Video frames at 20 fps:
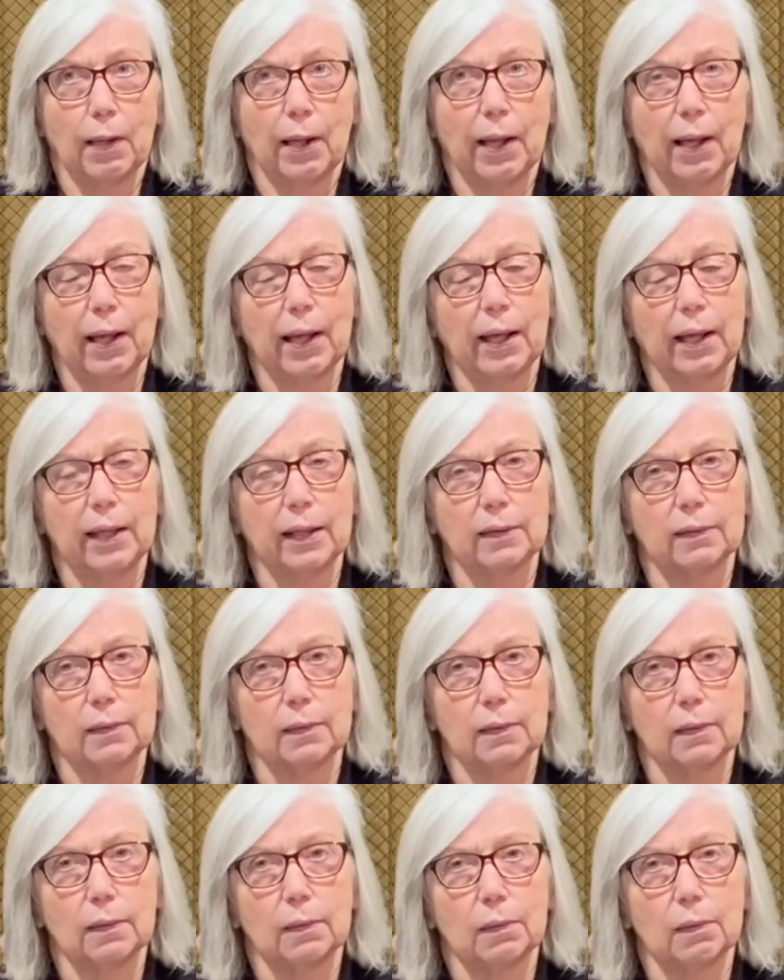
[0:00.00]
And
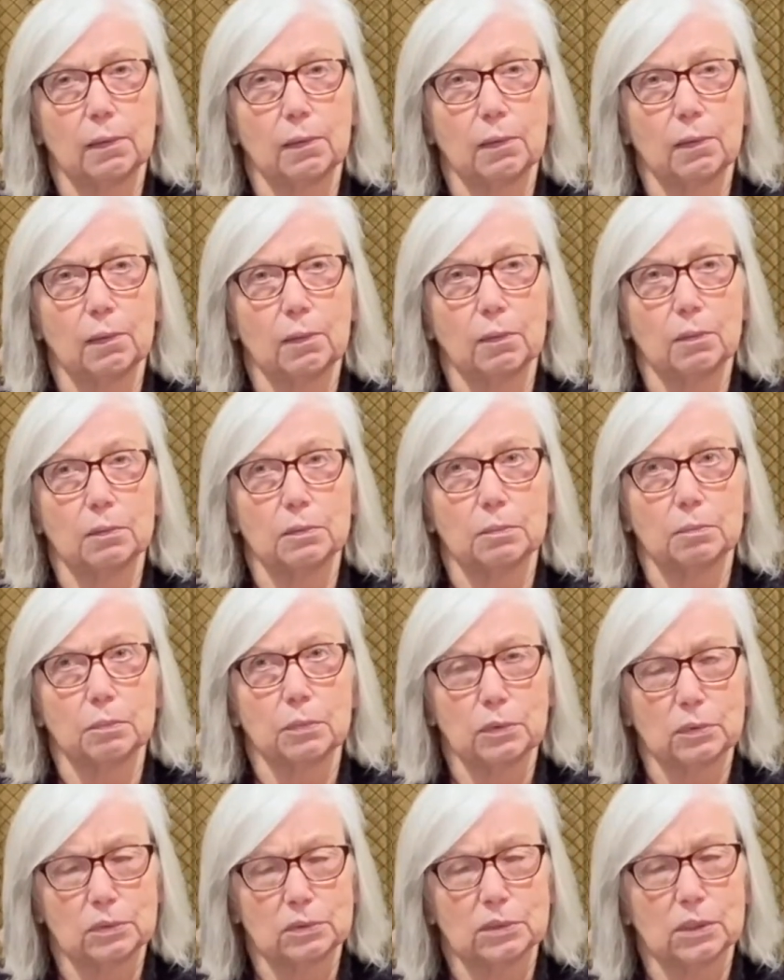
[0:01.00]

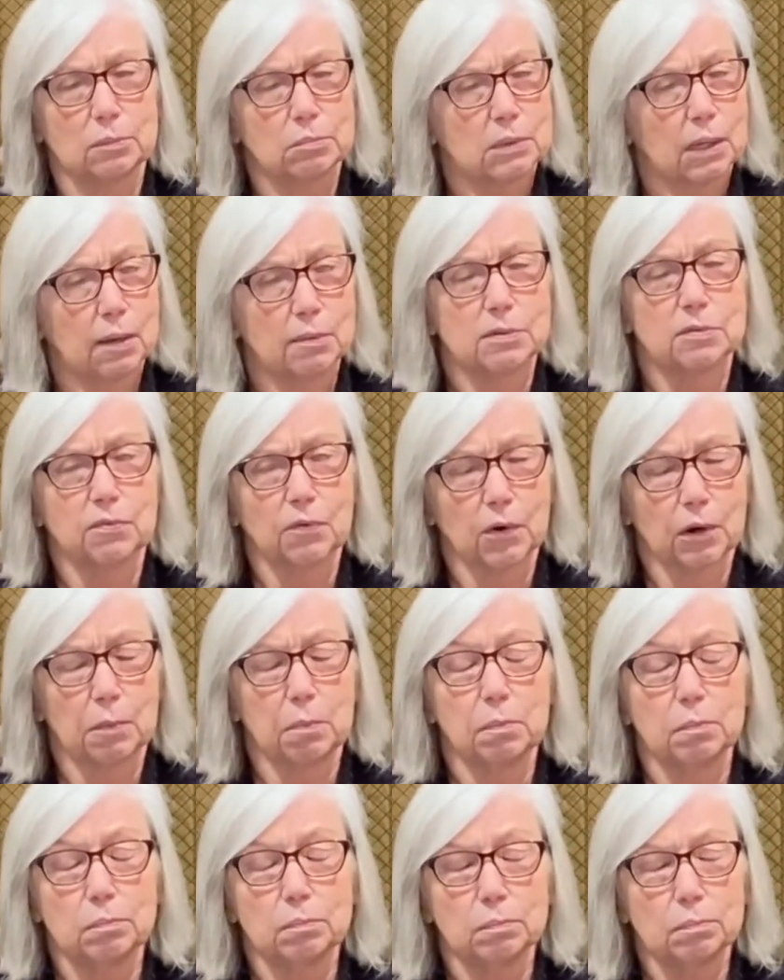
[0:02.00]
sometimes
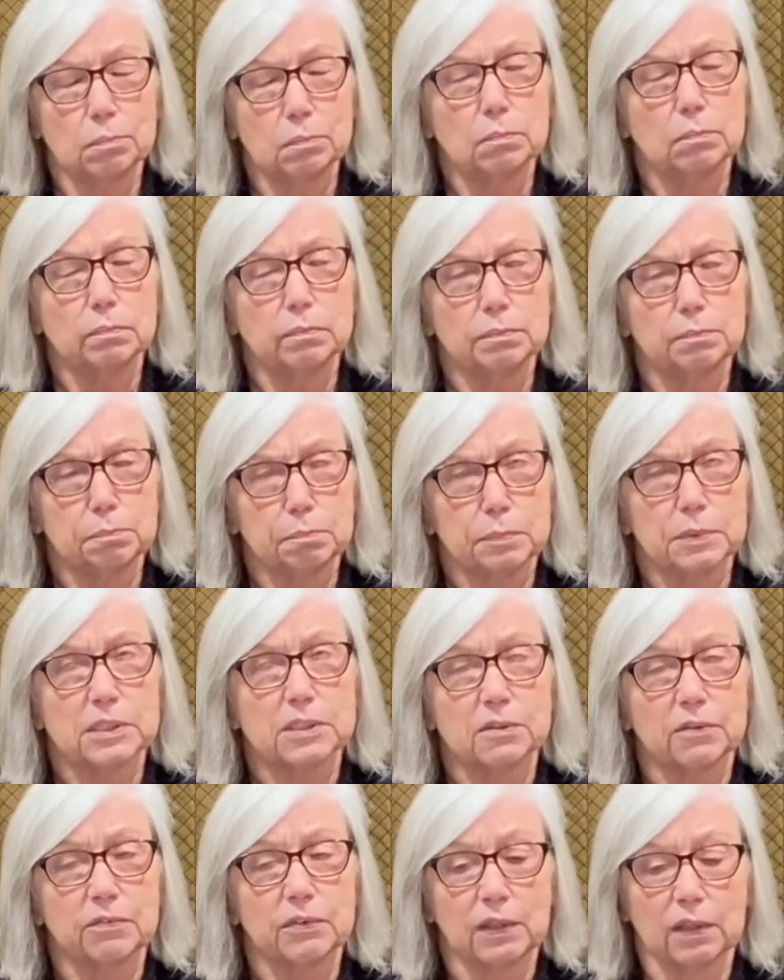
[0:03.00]
very
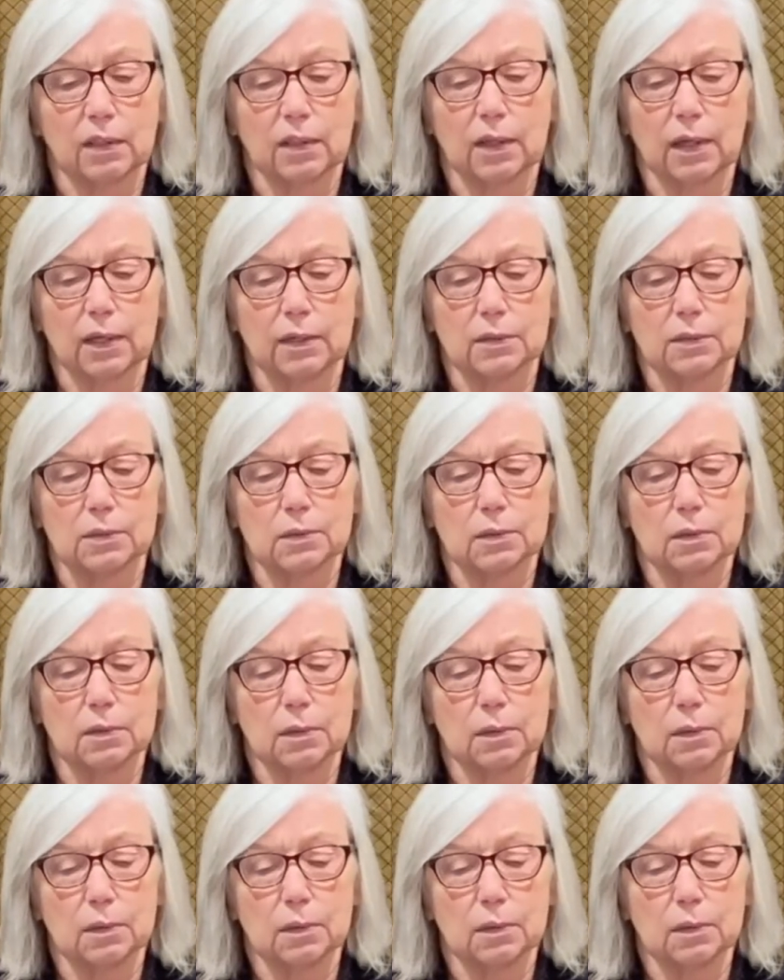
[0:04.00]
specific things.